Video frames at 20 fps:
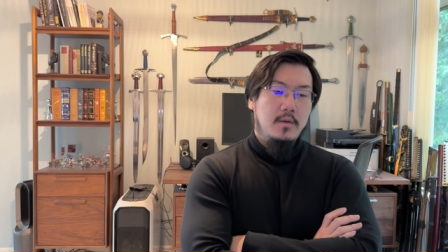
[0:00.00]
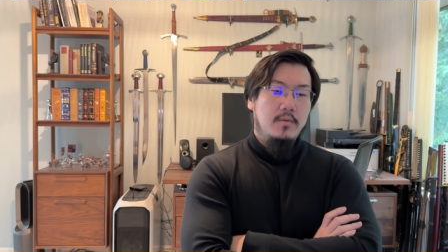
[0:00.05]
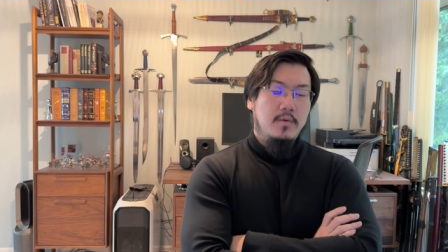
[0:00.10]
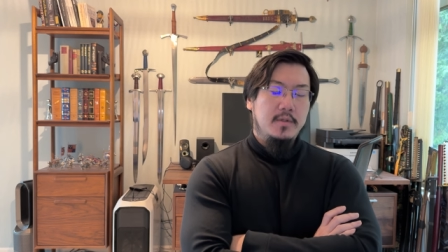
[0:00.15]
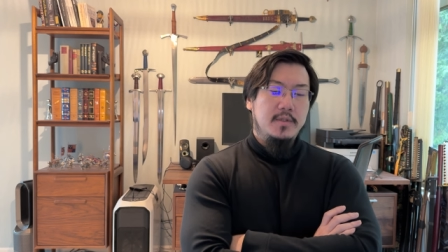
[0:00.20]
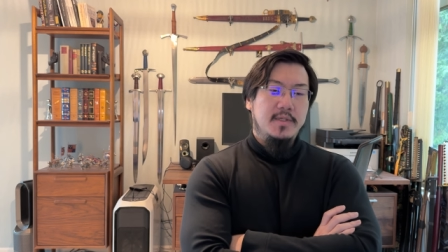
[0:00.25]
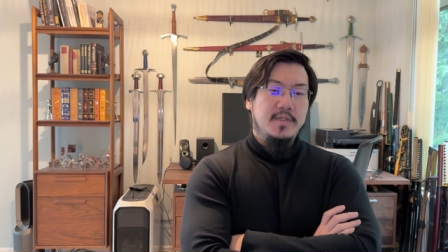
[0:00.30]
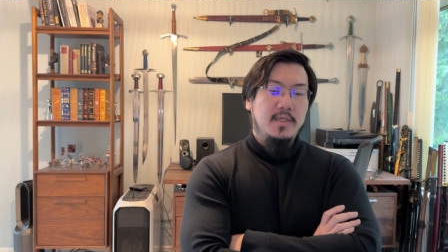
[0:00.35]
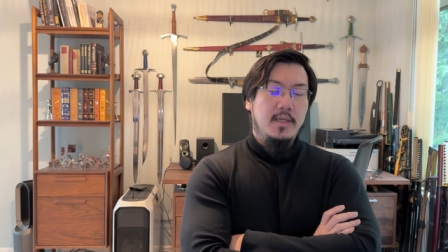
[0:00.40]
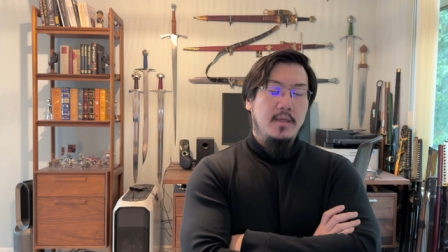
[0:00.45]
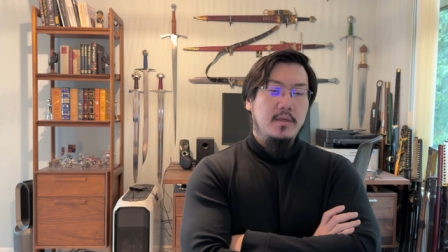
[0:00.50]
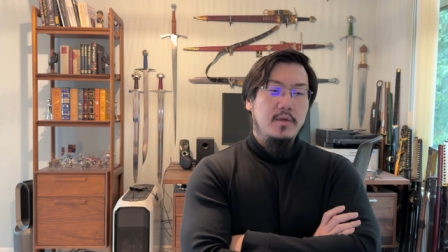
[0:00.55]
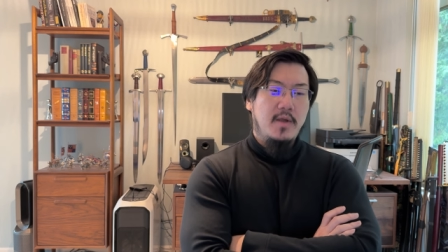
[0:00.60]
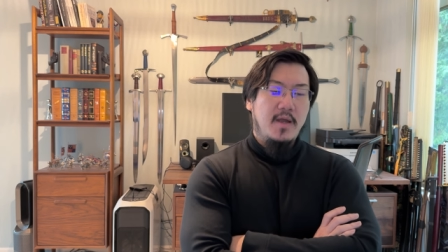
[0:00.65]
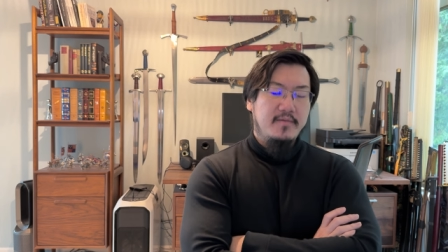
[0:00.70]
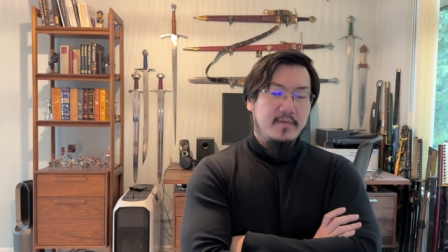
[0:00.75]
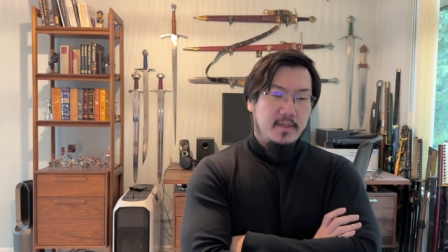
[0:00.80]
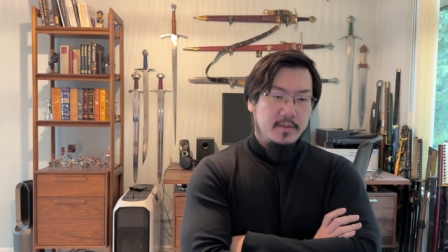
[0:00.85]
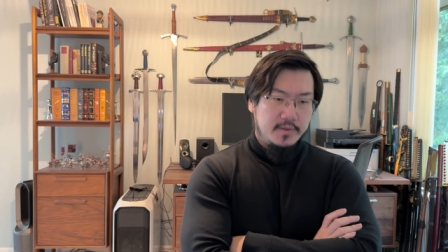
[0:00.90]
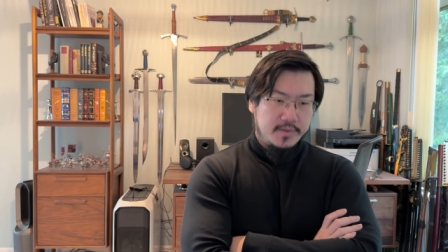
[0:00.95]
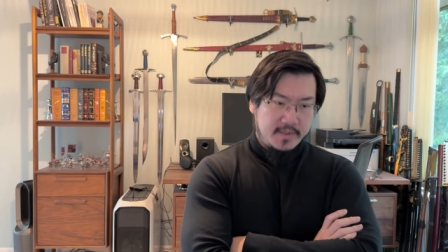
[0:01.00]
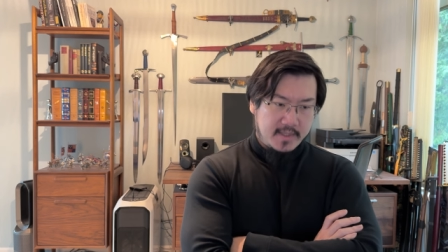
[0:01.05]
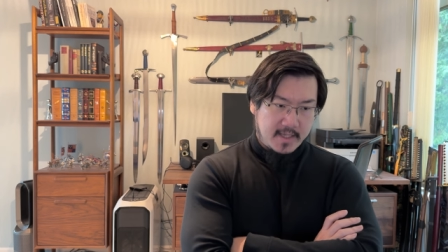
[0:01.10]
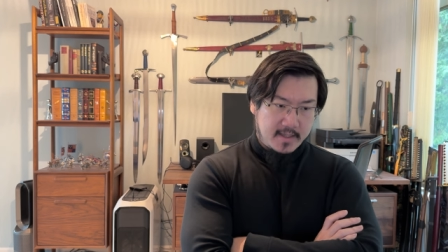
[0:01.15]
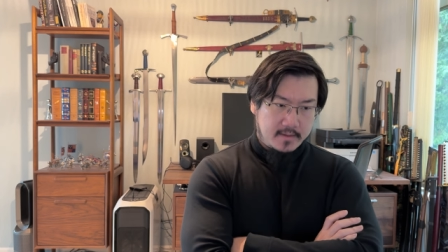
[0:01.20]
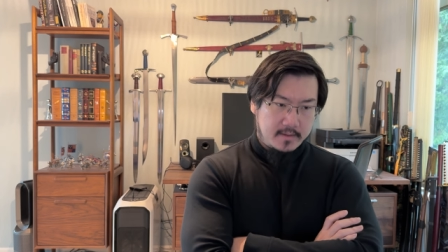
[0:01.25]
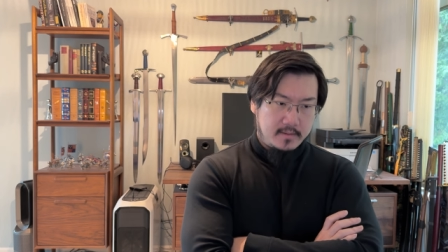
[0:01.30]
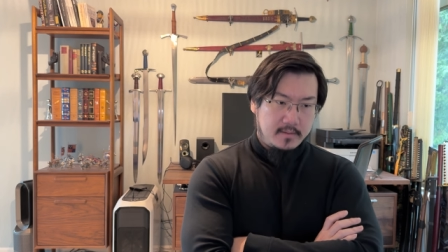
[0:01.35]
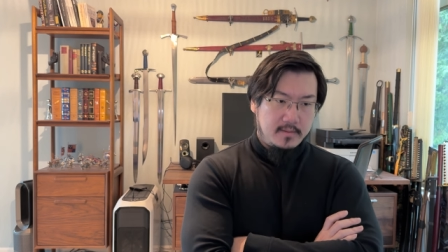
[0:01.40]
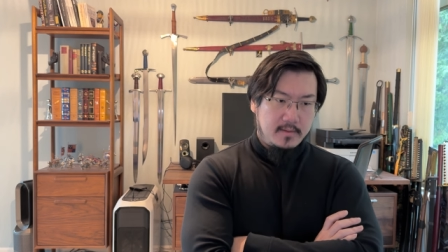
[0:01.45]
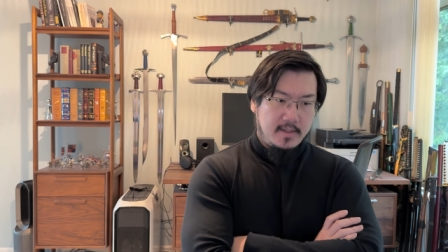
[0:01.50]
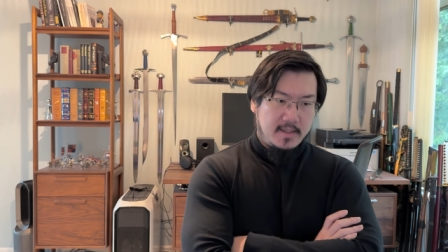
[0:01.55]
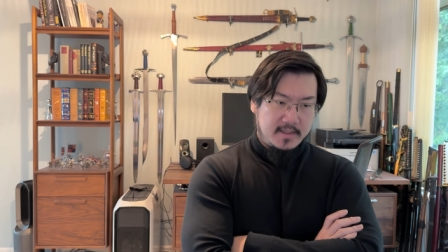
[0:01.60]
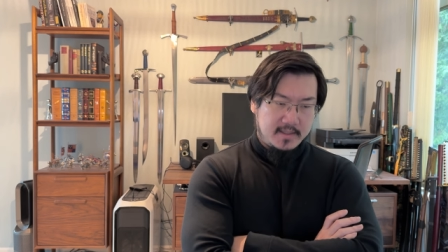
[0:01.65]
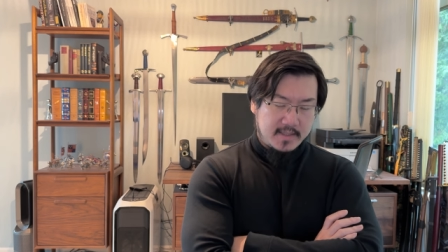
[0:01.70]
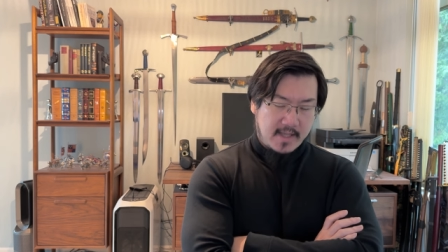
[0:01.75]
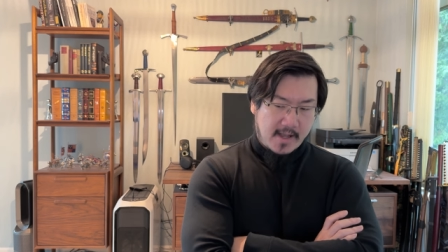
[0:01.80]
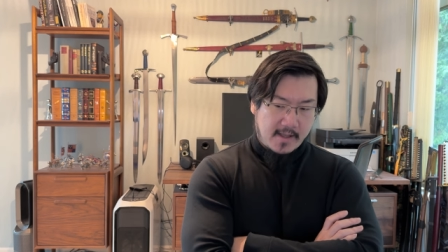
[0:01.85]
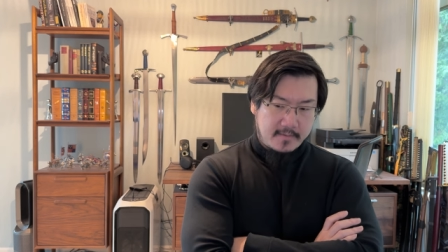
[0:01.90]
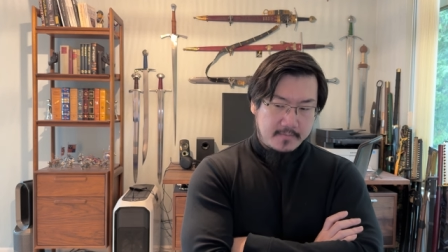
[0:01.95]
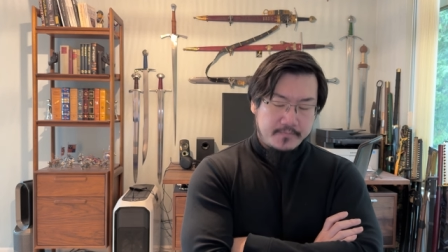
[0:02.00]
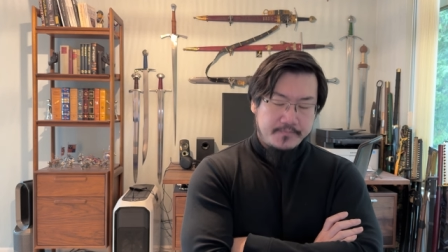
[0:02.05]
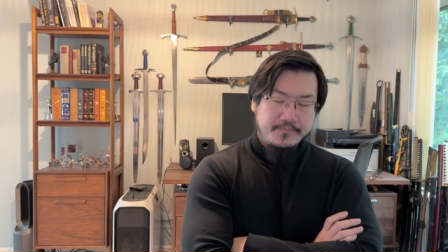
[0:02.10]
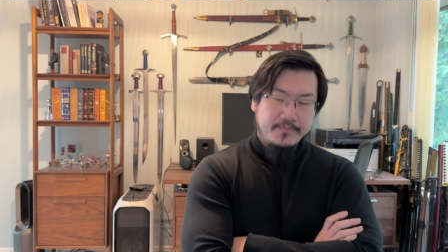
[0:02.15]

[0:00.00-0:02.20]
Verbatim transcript: Well, the thing you have to understand is that